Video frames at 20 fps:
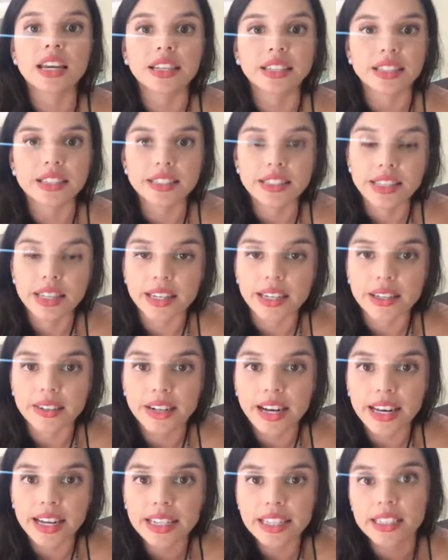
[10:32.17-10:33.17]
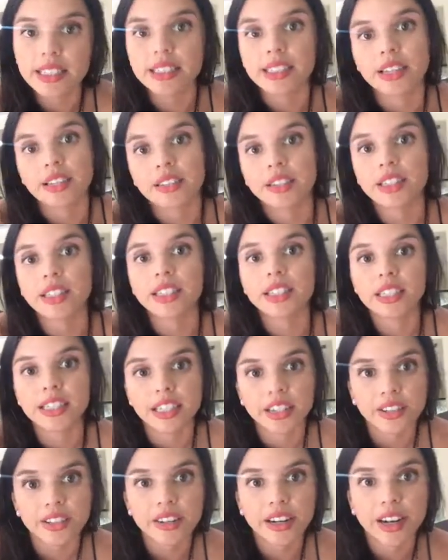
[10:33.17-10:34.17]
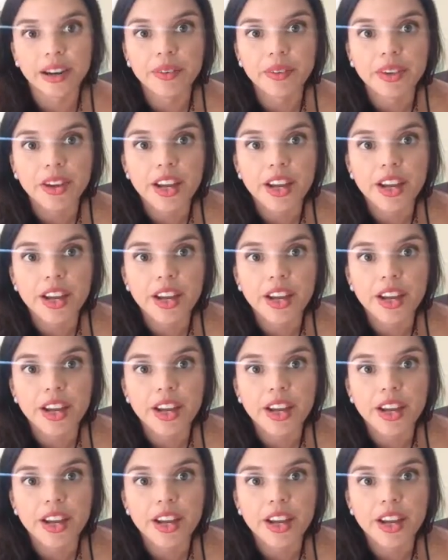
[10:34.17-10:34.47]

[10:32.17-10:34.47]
etc., etc., etc.